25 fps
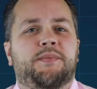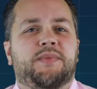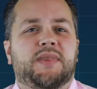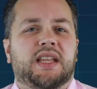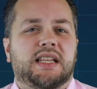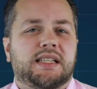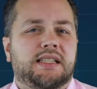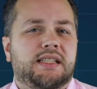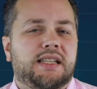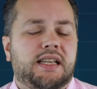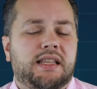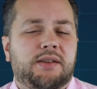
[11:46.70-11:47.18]

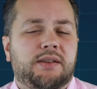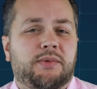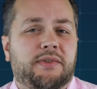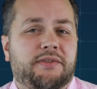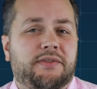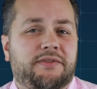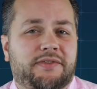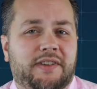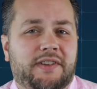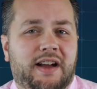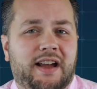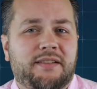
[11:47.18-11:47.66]
Let's say that we're
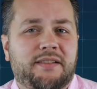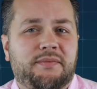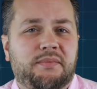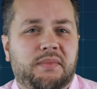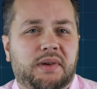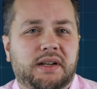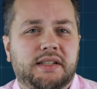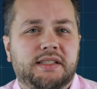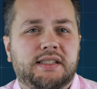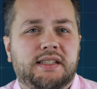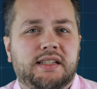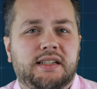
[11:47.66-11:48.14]
5
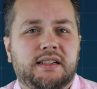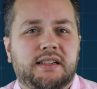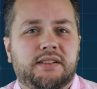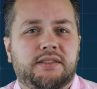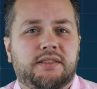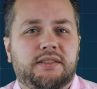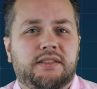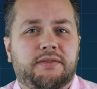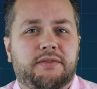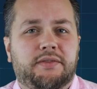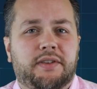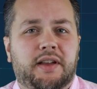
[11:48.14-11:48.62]
months
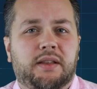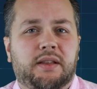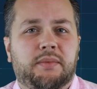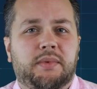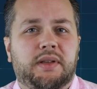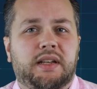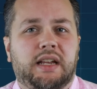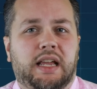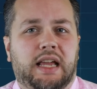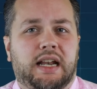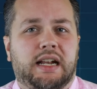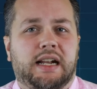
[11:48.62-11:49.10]
into
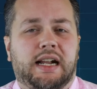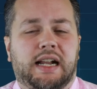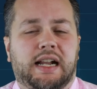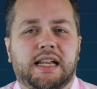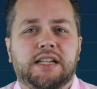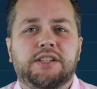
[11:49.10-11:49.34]
development and an